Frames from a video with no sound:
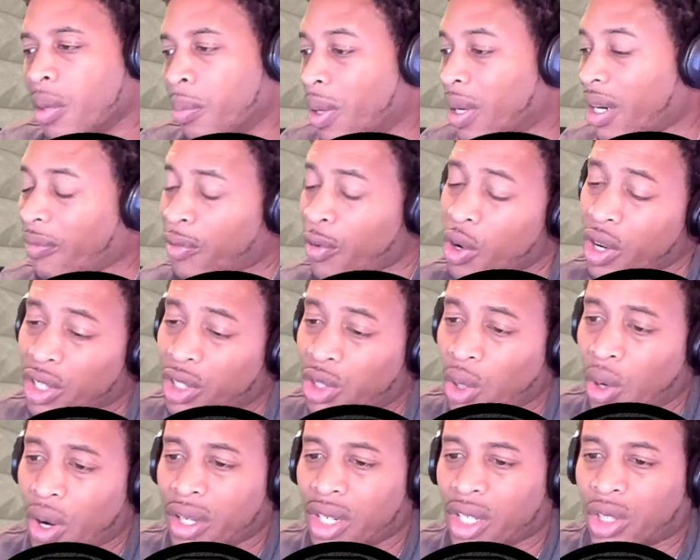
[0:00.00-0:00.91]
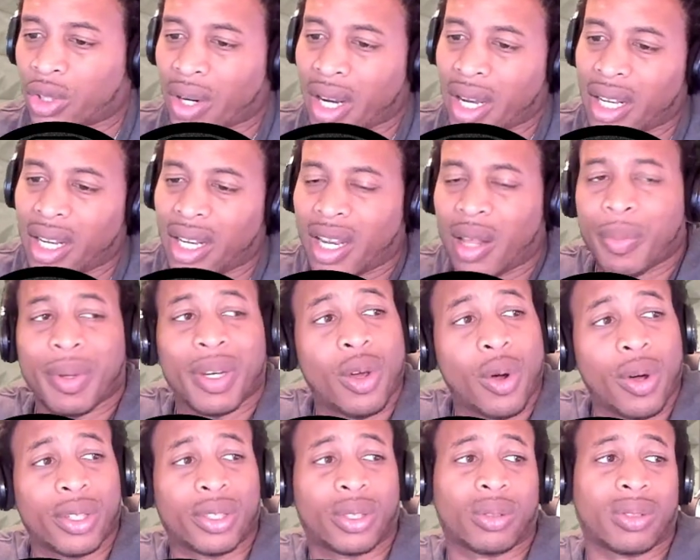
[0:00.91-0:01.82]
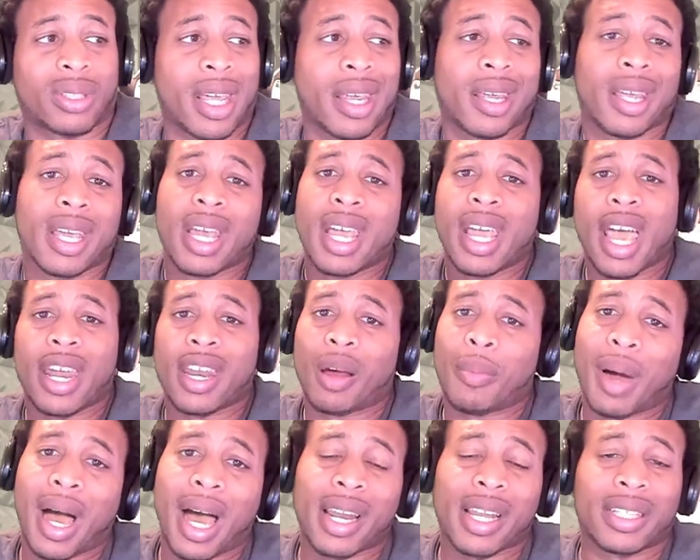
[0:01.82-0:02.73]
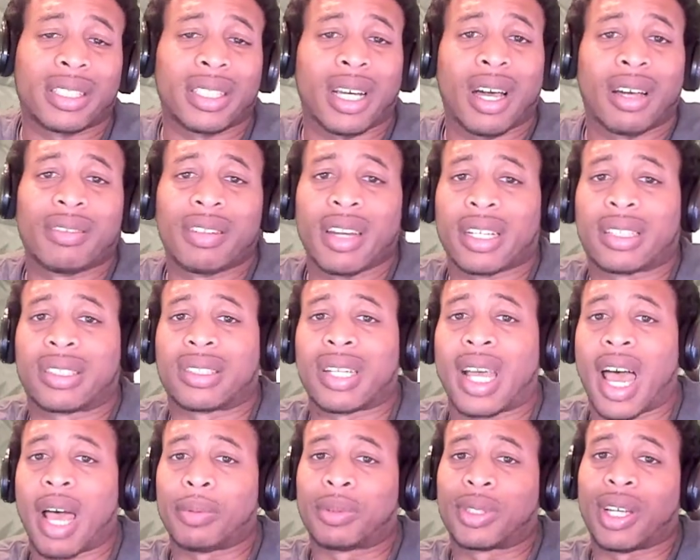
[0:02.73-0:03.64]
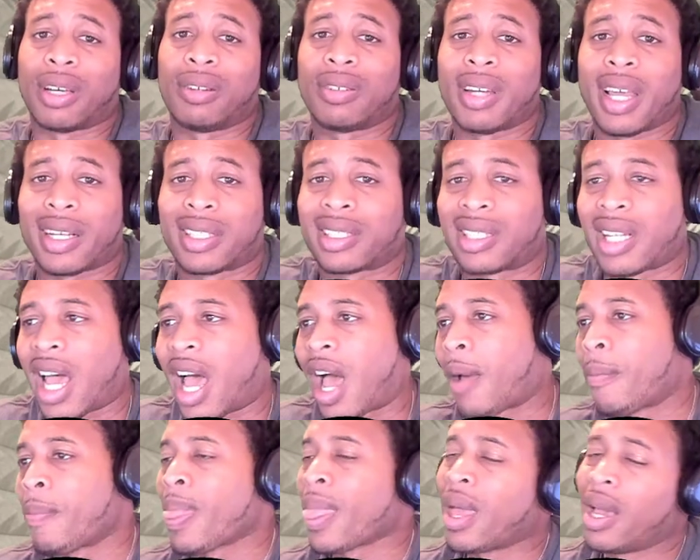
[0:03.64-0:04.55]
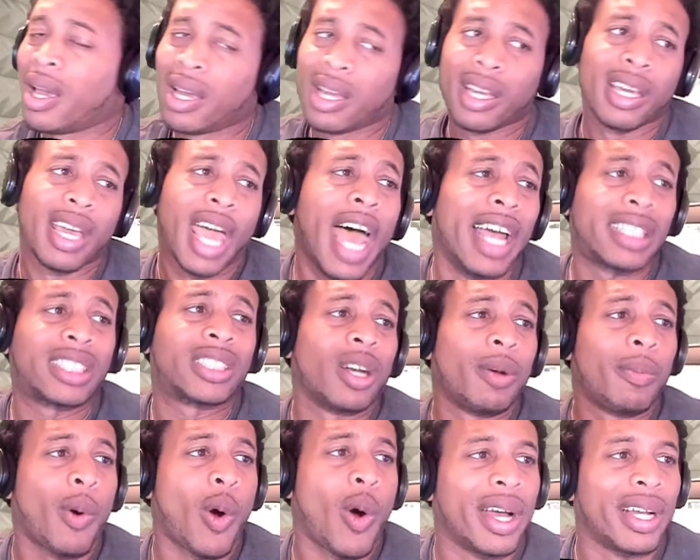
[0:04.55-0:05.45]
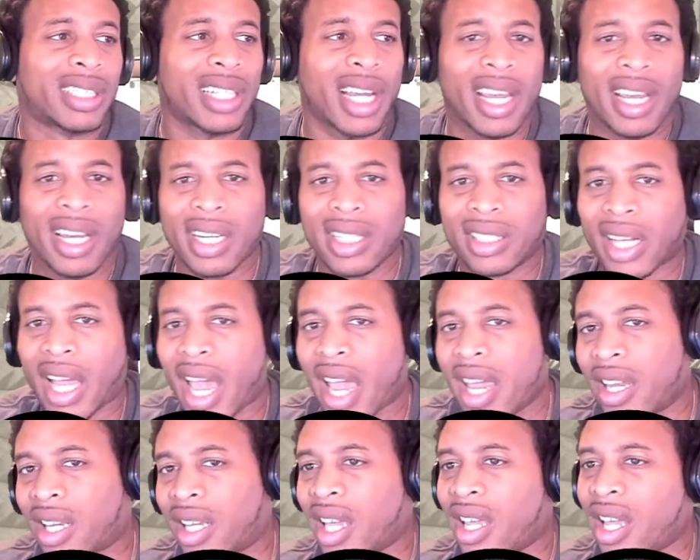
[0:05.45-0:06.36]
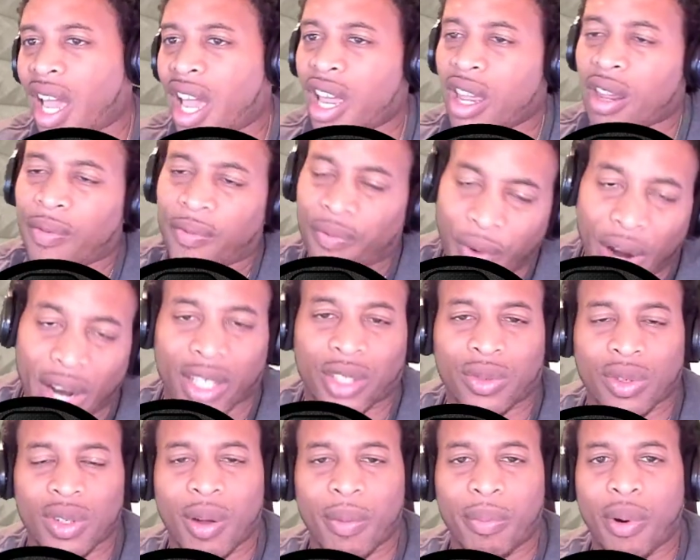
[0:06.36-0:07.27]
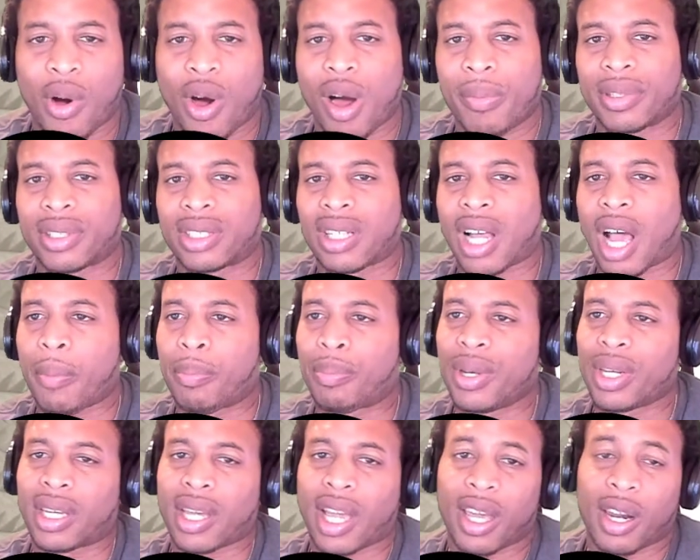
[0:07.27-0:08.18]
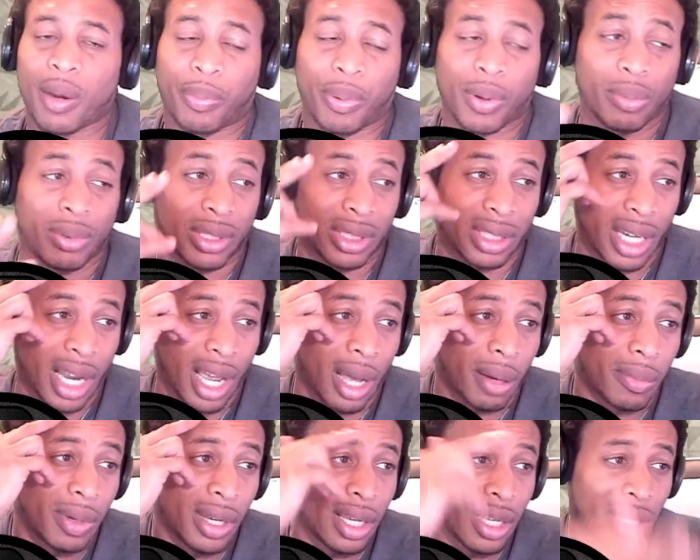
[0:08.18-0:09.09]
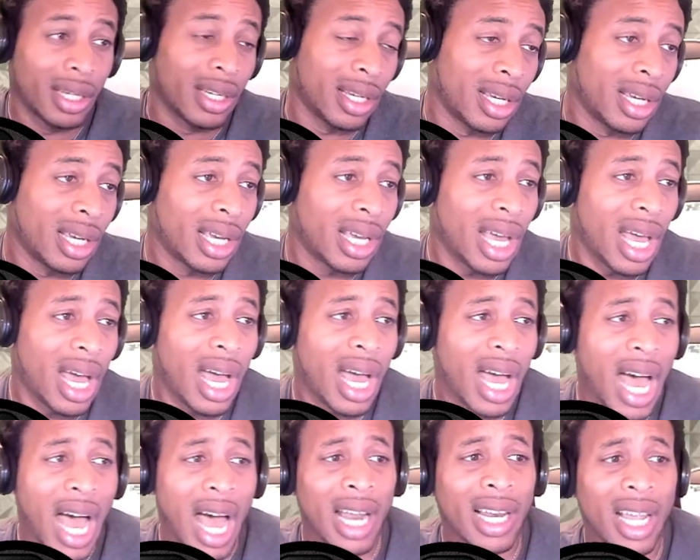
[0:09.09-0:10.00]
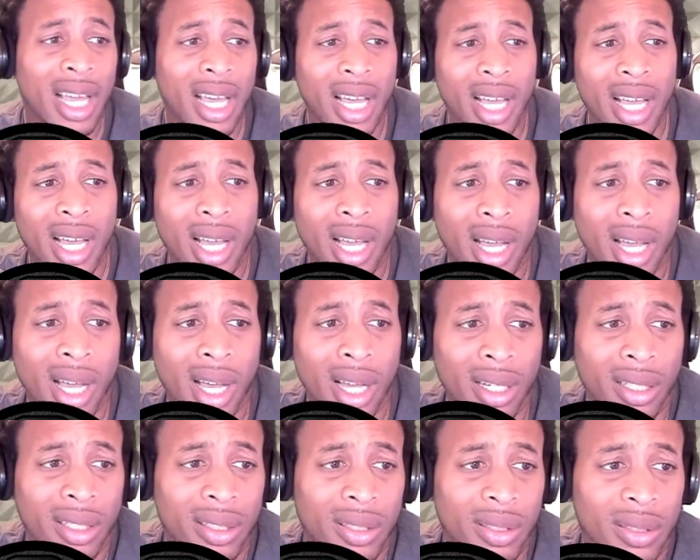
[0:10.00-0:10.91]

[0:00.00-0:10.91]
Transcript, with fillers: But if you enjoyed the trailer, let me know what you think, and I'm going to holler at y'all next time. Till next time, it's your boy Jai Eazy, a.k.a. Fresh from the Barbershop, BK the People's Champ. Hello!